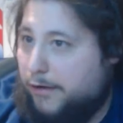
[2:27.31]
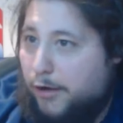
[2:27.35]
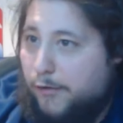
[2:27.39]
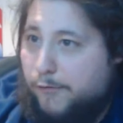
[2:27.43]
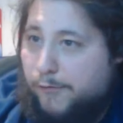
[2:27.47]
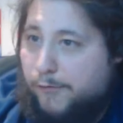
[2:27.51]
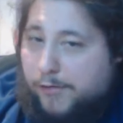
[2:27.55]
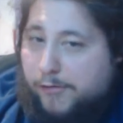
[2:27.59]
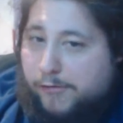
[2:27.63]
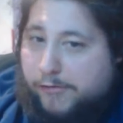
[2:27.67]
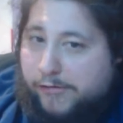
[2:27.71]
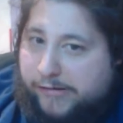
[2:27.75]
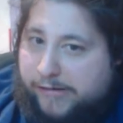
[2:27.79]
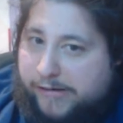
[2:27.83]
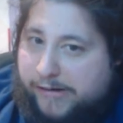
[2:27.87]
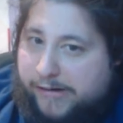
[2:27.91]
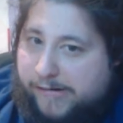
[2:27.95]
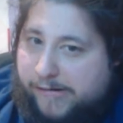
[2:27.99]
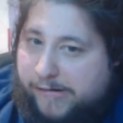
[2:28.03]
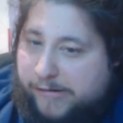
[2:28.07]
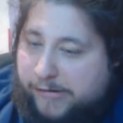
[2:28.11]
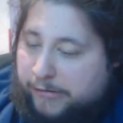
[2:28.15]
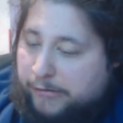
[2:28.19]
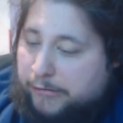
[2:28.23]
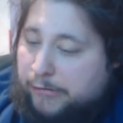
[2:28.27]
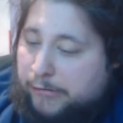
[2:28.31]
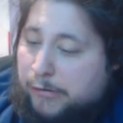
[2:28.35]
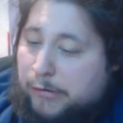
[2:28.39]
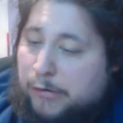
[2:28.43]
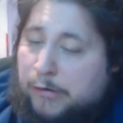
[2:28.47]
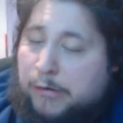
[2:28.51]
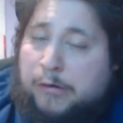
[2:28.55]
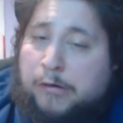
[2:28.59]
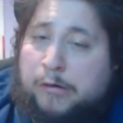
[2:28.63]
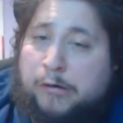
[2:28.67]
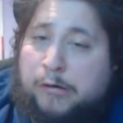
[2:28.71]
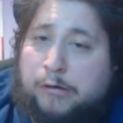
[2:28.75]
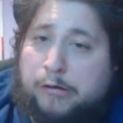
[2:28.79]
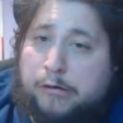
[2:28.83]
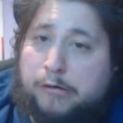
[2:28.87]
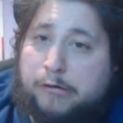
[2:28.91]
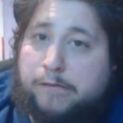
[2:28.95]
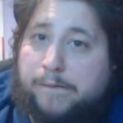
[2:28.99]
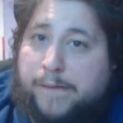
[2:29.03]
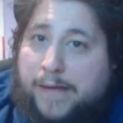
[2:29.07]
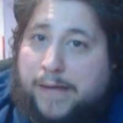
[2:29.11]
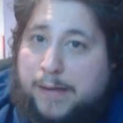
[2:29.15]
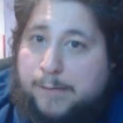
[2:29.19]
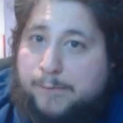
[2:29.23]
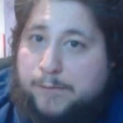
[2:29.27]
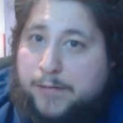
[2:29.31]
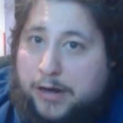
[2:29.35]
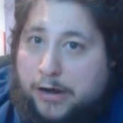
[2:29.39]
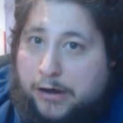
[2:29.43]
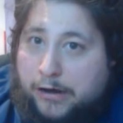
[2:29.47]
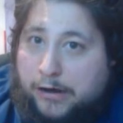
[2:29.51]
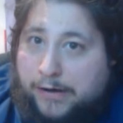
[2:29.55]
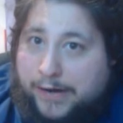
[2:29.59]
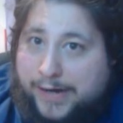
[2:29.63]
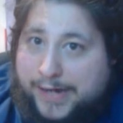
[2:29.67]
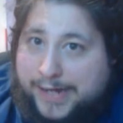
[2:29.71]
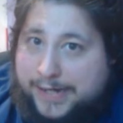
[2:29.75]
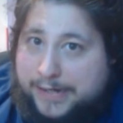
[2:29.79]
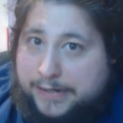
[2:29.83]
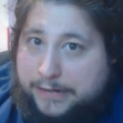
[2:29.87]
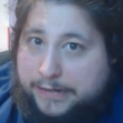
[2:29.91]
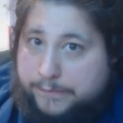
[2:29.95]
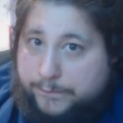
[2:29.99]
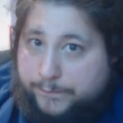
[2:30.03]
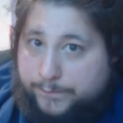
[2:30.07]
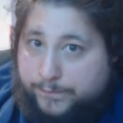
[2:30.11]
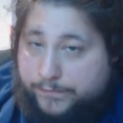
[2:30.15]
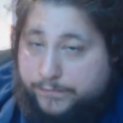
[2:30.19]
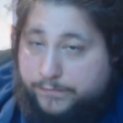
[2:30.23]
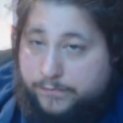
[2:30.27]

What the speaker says: COVID restrictions, all that malarkey, and